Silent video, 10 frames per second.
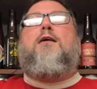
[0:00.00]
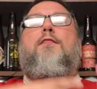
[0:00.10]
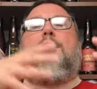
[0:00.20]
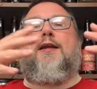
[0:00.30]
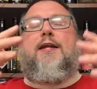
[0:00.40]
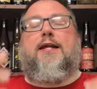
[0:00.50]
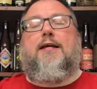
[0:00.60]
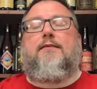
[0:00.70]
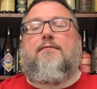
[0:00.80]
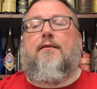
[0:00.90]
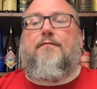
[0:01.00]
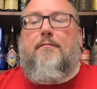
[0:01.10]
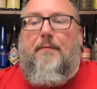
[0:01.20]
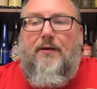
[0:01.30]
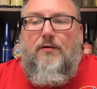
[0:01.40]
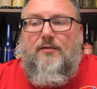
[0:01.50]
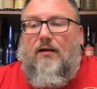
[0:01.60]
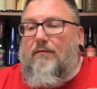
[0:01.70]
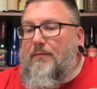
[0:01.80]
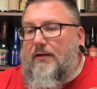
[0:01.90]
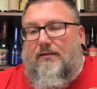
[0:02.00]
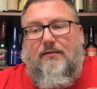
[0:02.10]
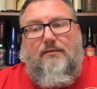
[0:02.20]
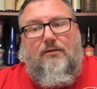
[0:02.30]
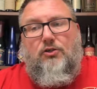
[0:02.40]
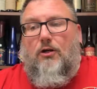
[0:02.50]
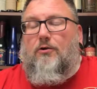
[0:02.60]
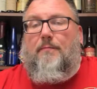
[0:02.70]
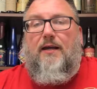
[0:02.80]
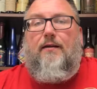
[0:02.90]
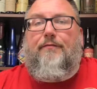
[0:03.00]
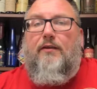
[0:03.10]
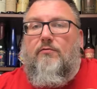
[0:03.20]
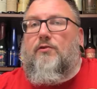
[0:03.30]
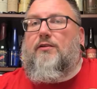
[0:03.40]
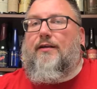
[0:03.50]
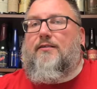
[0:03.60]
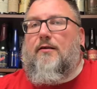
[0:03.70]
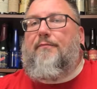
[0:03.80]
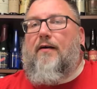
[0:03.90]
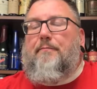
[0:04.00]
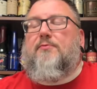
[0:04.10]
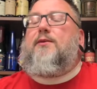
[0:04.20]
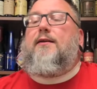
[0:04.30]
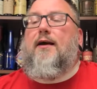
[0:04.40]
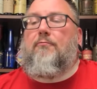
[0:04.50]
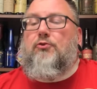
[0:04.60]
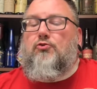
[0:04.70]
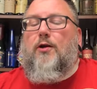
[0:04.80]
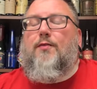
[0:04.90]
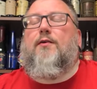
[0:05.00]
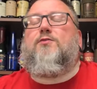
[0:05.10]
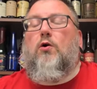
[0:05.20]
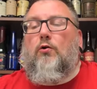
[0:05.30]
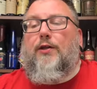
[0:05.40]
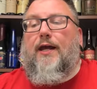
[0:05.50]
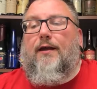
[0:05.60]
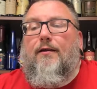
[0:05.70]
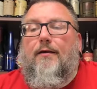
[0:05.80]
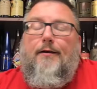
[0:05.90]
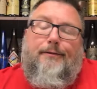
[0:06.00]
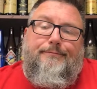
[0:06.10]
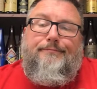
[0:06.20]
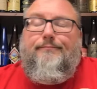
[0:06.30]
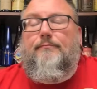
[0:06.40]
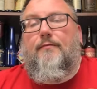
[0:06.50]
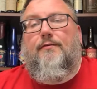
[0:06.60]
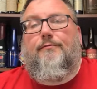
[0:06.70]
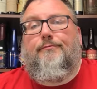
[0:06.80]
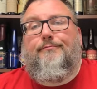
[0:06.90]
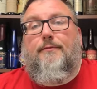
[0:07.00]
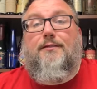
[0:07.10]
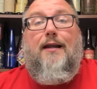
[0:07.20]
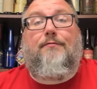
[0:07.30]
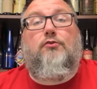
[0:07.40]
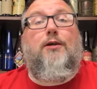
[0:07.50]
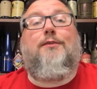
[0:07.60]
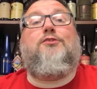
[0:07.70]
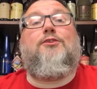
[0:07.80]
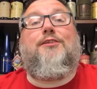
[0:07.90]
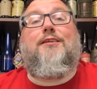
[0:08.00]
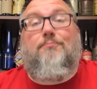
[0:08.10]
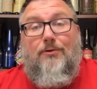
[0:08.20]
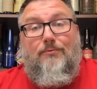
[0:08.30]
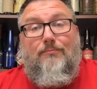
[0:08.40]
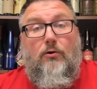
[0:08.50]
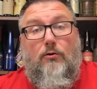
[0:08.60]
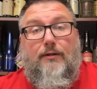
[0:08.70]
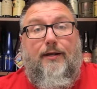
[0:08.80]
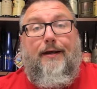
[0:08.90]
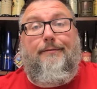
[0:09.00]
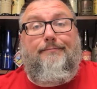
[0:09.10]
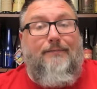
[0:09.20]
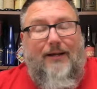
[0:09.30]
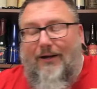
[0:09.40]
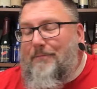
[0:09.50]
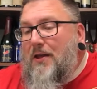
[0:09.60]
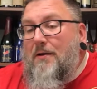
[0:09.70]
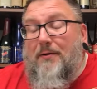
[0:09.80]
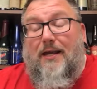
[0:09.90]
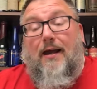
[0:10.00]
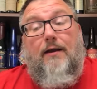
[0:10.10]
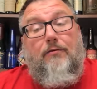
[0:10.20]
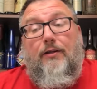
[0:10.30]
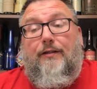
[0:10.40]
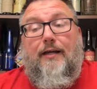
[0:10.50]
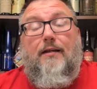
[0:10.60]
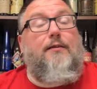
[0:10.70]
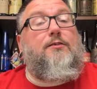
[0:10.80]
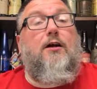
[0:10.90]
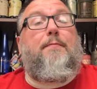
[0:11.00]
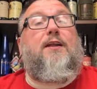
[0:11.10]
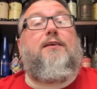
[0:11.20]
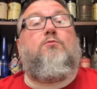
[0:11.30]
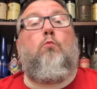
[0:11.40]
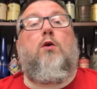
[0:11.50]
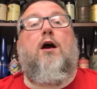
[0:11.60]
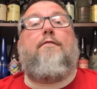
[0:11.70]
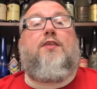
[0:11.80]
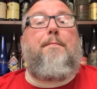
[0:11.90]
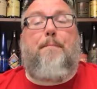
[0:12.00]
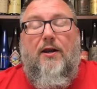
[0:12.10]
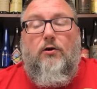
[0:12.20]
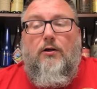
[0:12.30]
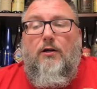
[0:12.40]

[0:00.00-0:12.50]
than it is from the beer itself. But this is a chugger, man. If this was like sub five percent, I would drink this all day. Just gonna have to drink just this one all today. Um, but yeah, I really dig it. Let's talk about it. Is one of the better